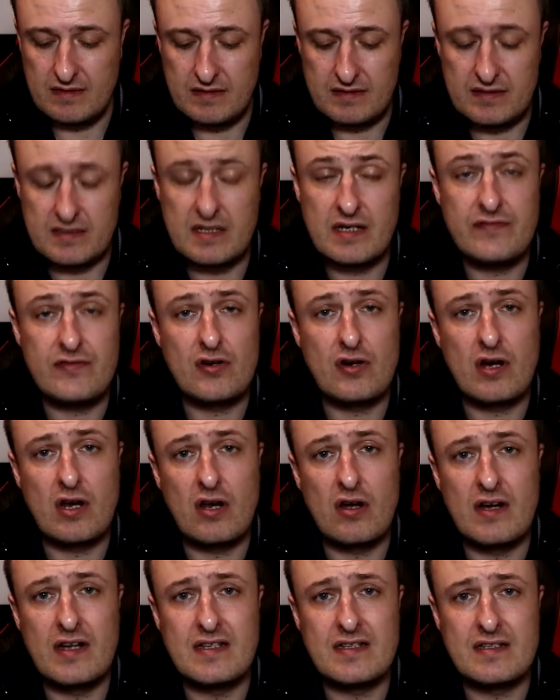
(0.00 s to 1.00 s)
to give your
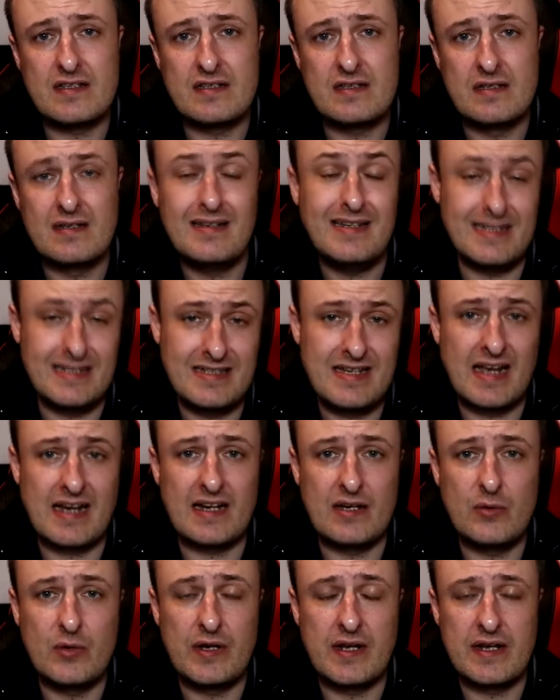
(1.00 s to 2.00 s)
clients
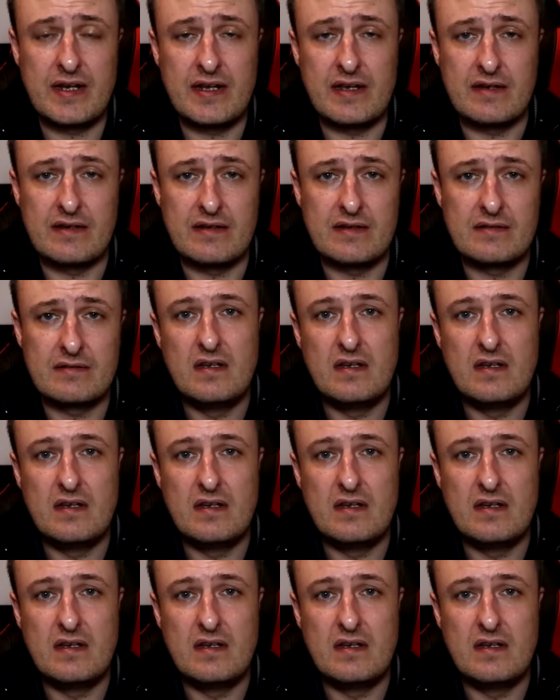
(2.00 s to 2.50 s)
exactly what they need.